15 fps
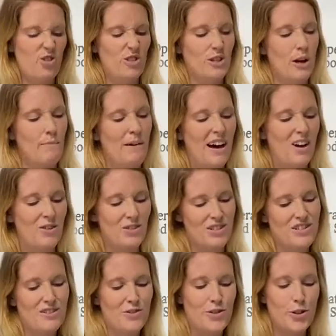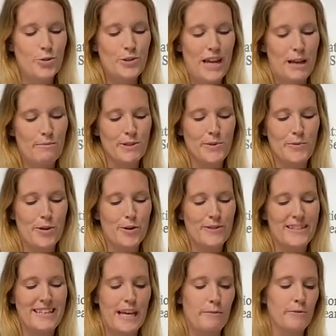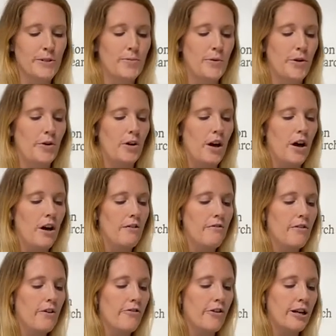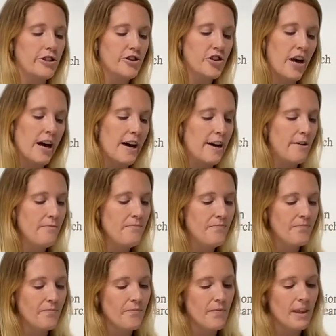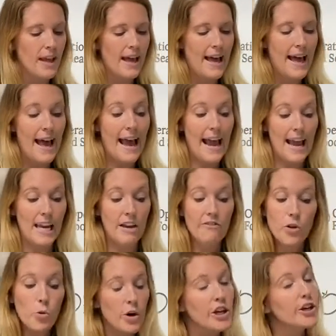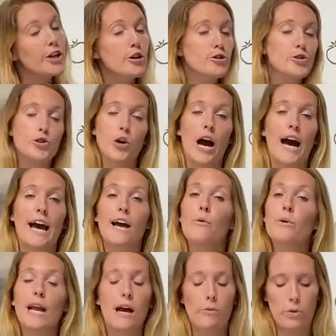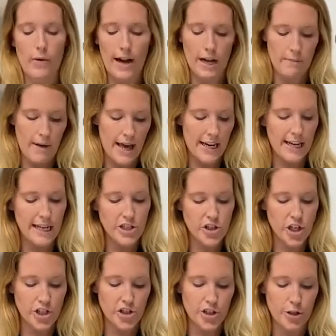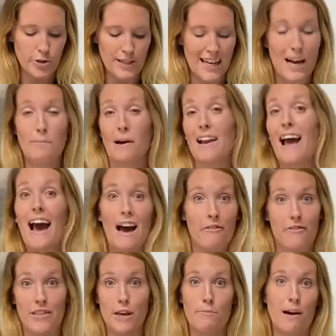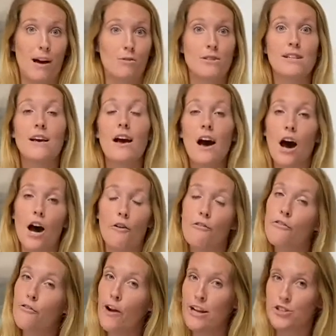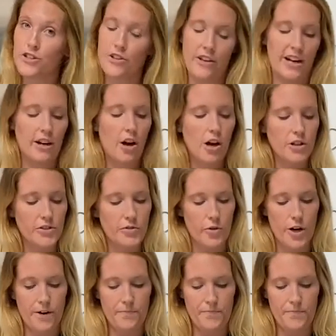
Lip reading: about 2 tablespoons, a tablespoon of fresh thyme. And if you wanted to use dry, what I would recommend is just using about half the amount of fresh that it calls for.